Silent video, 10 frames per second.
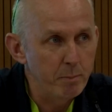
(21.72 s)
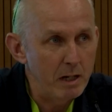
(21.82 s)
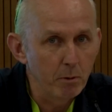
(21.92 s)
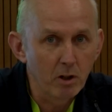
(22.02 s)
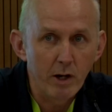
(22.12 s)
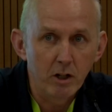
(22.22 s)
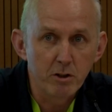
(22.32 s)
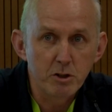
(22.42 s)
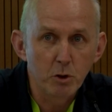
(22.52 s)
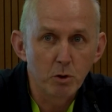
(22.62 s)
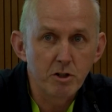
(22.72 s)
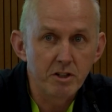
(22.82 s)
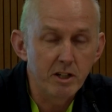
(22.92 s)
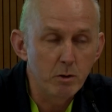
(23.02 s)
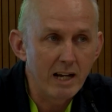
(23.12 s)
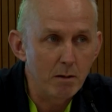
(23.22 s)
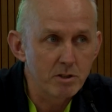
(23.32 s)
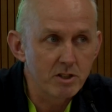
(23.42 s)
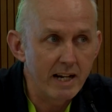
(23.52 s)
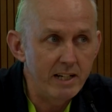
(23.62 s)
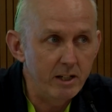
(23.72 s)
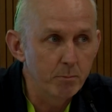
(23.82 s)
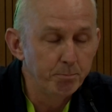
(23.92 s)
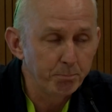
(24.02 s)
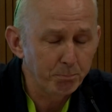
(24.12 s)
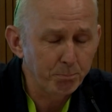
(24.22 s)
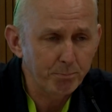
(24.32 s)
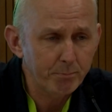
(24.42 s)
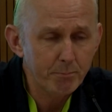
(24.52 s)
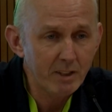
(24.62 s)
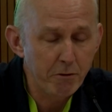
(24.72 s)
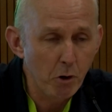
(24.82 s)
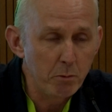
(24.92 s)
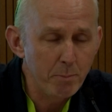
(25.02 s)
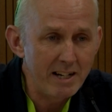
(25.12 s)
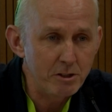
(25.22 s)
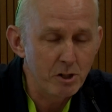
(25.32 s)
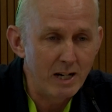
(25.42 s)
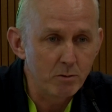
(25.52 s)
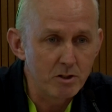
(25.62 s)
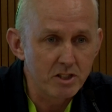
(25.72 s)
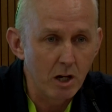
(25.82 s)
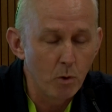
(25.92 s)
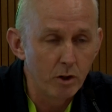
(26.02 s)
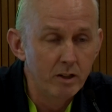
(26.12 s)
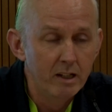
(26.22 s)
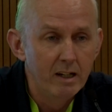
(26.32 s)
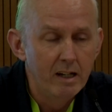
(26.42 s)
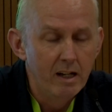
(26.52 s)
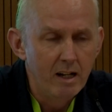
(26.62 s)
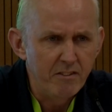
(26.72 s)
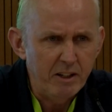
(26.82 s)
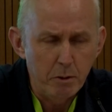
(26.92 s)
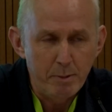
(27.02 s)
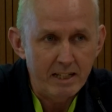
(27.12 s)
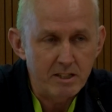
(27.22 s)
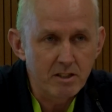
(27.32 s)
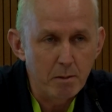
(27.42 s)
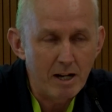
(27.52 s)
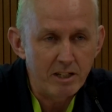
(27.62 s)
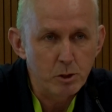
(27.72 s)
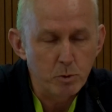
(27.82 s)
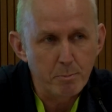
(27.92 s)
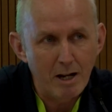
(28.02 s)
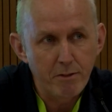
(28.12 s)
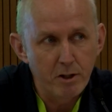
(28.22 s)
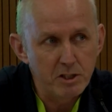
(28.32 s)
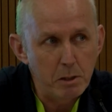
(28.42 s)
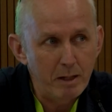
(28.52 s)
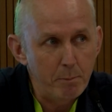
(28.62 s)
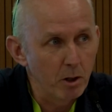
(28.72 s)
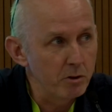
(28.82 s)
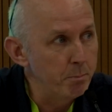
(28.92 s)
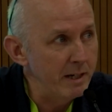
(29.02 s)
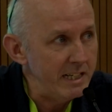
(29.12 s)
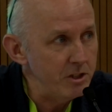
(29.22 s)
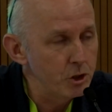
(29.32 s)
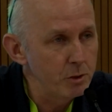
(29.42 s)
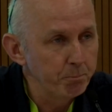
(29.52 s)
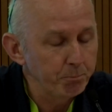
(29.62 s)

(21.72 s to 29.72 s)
people going on a tour to the Nou Camp Stadium, throwing paint around and so on. I think the biggest they managed was about 30 people on a beach.